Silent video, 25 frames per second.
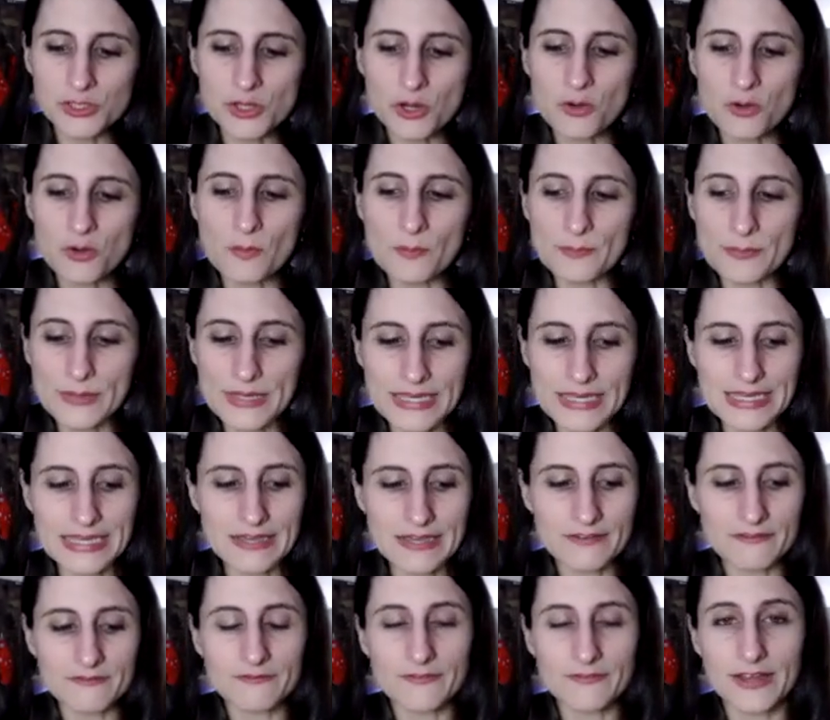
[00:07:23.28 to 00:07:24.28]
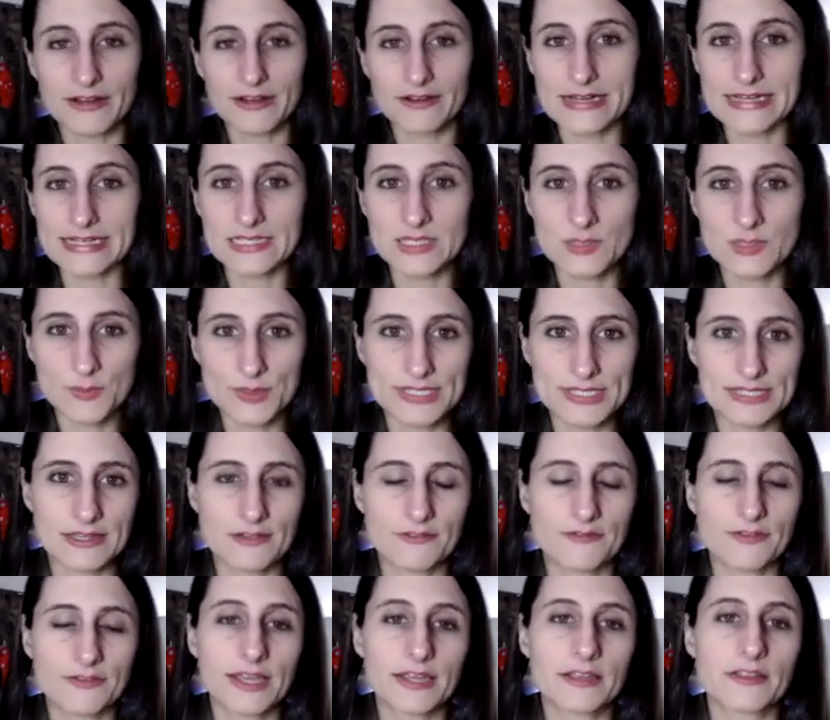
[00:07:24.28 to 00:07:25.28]
So be very
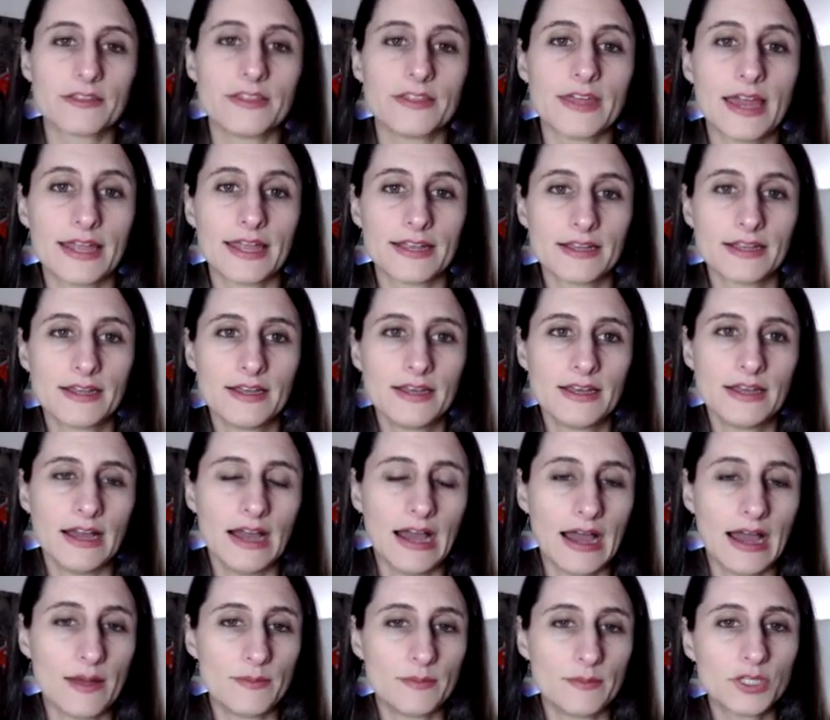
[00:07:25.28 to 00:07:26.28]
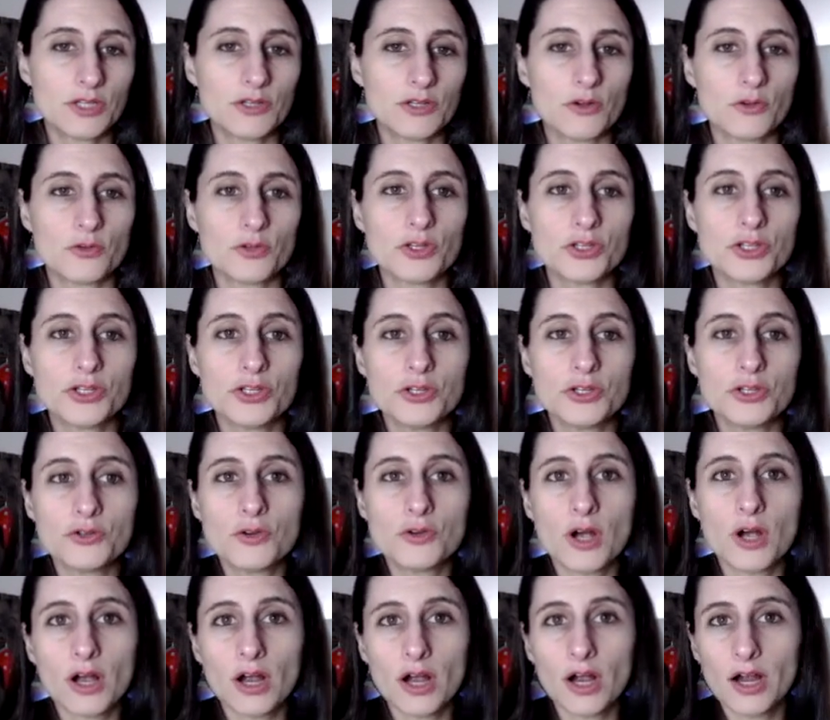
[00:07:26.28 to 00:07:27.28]
specific that,
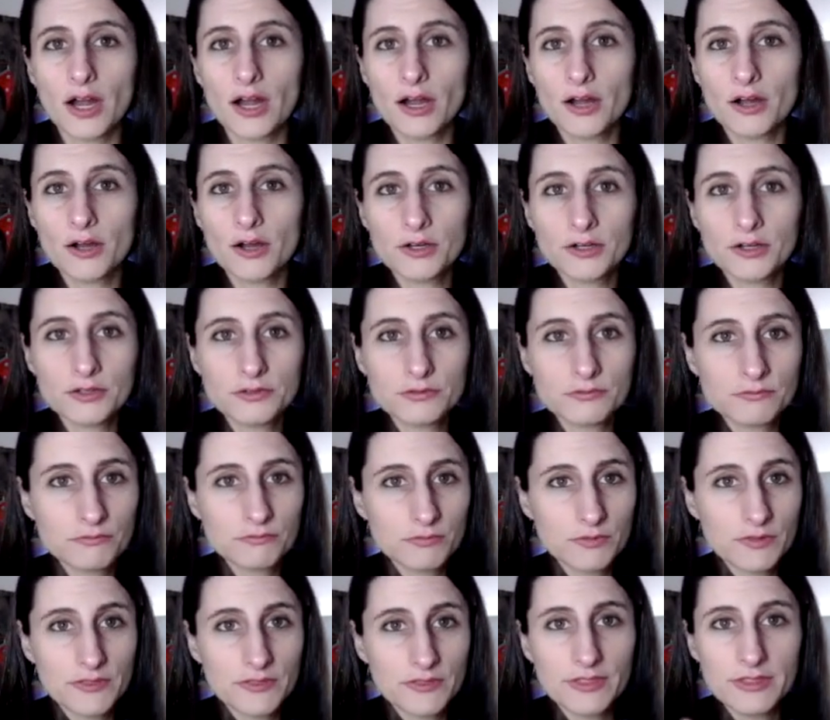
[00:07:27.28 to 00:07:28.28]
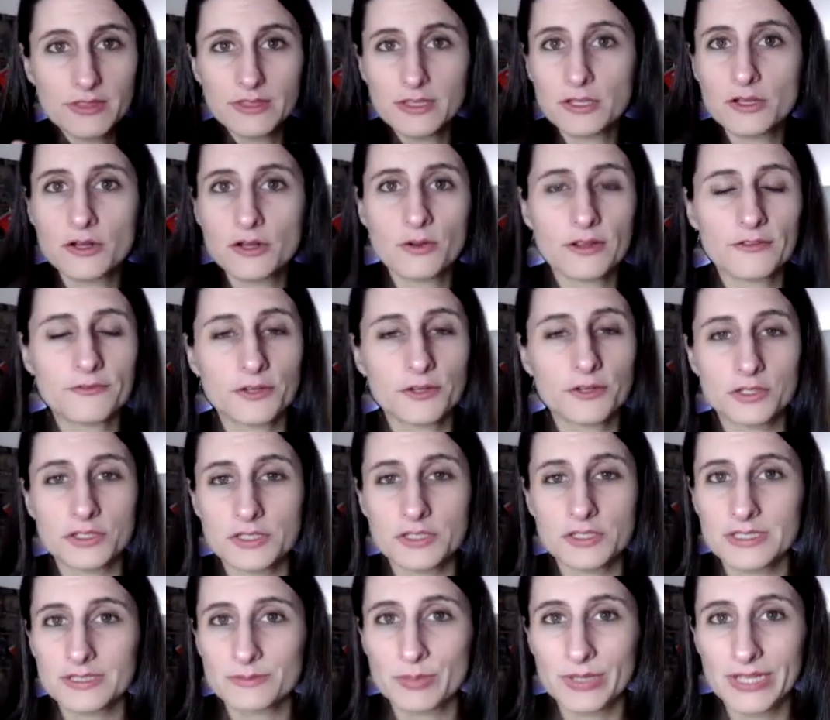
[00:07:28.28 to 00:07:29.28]
you are, if
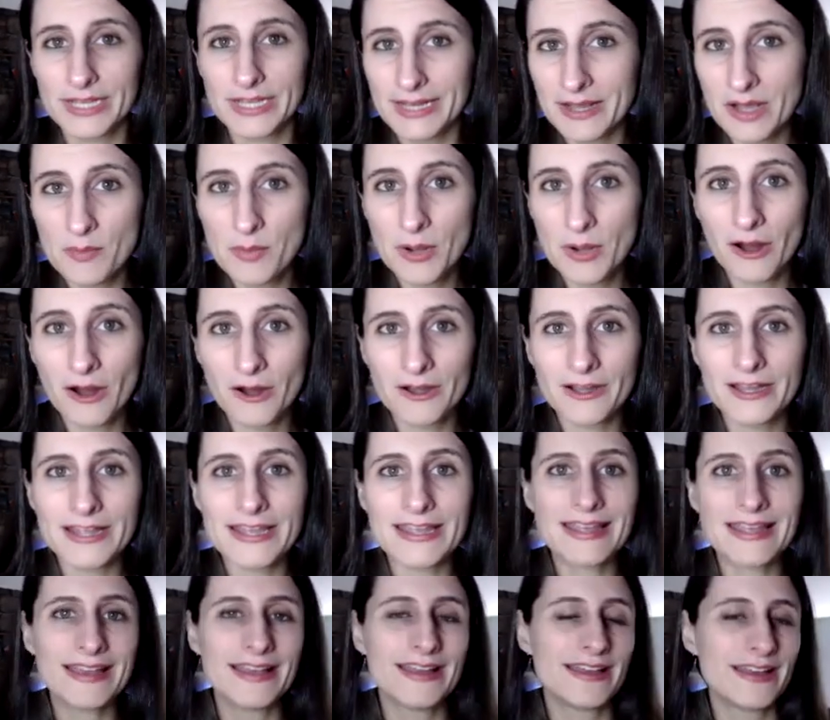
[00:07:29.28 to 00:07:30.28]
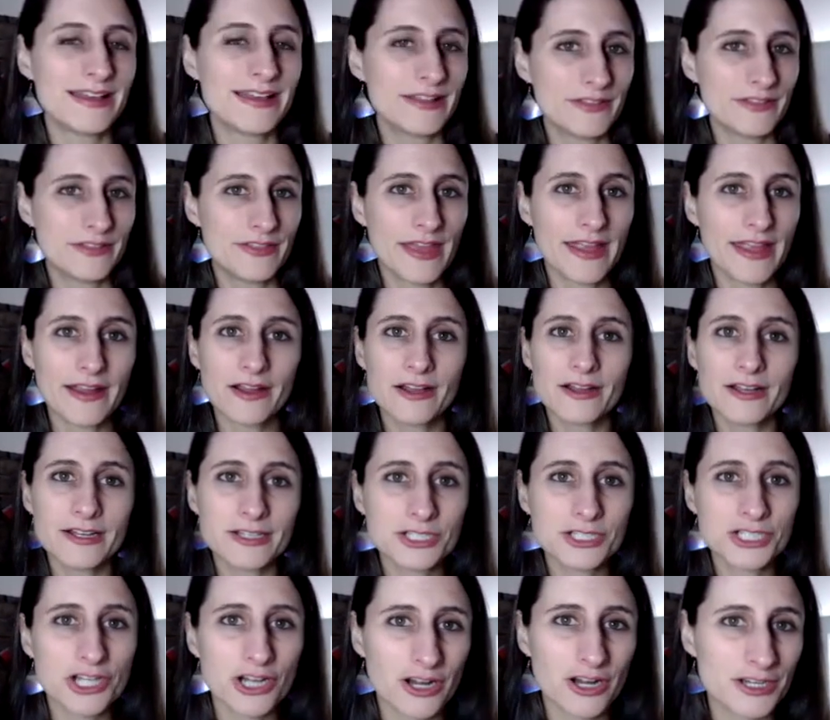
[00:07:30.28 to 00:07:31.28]
you're planning a party,
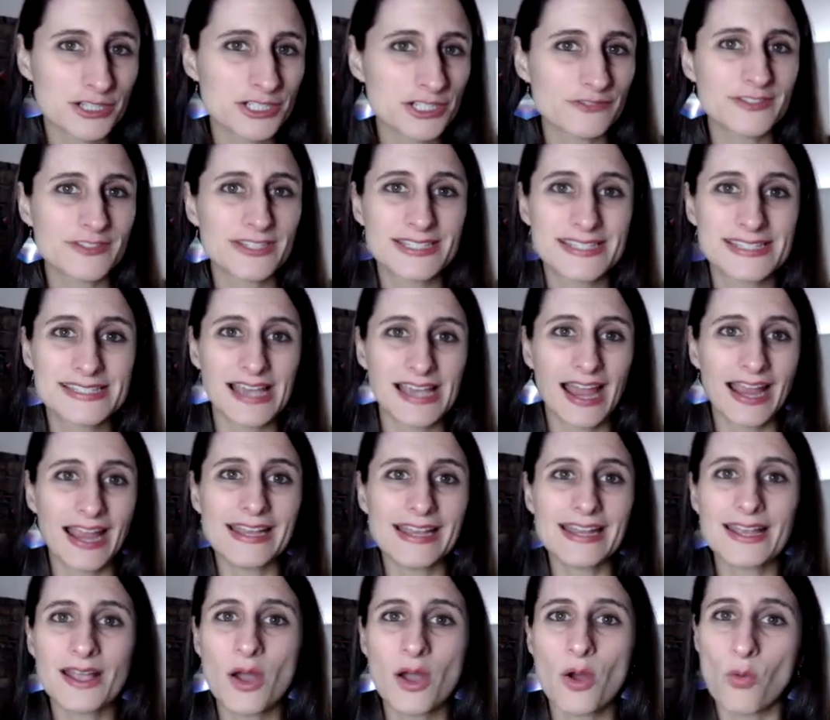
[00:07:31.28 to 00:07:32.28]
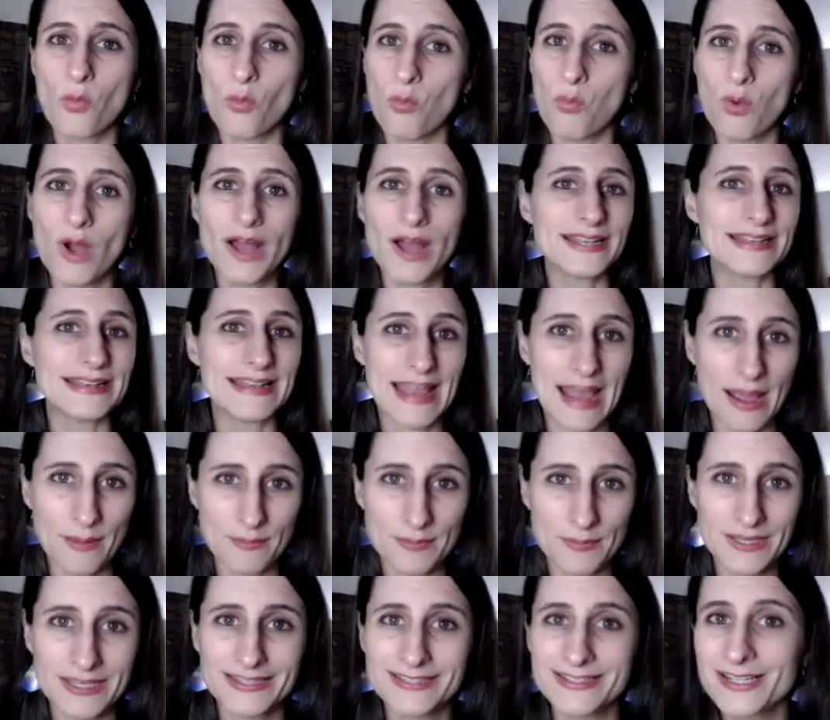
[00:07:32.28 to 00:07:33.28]
they're in charge of deciding what
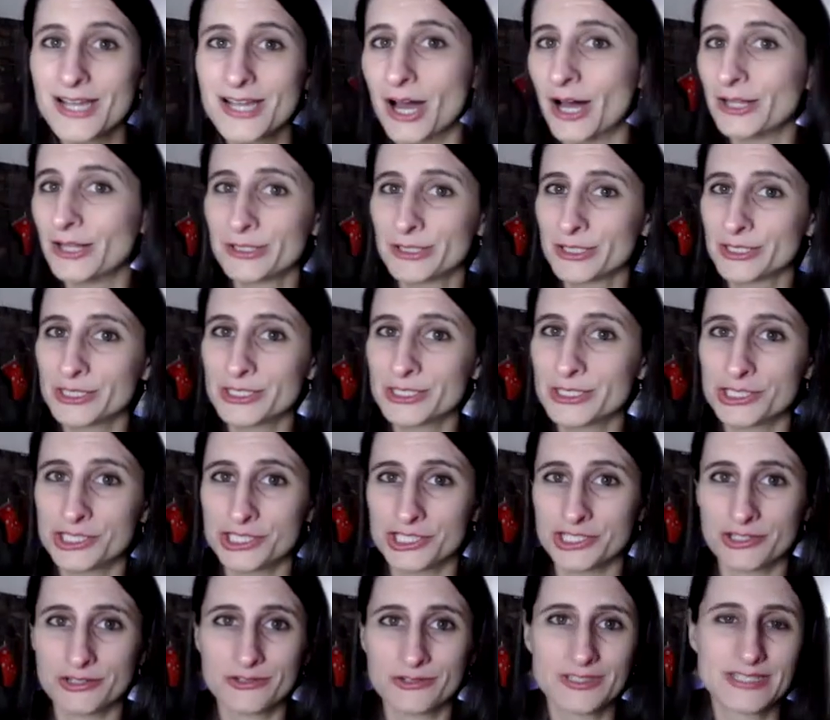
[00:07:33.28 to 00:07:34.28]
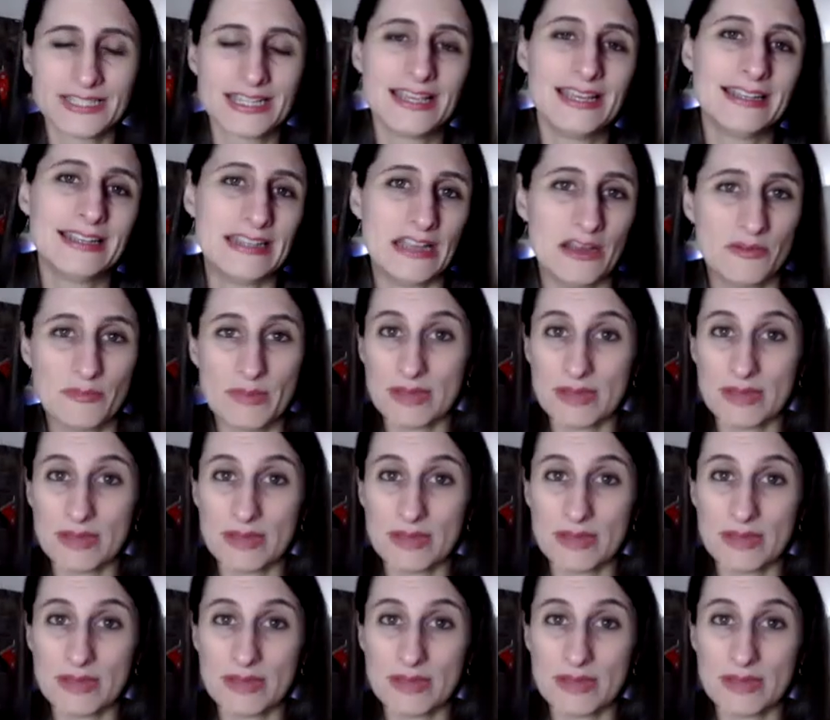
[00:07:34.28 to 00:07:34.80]
napkin color to choose.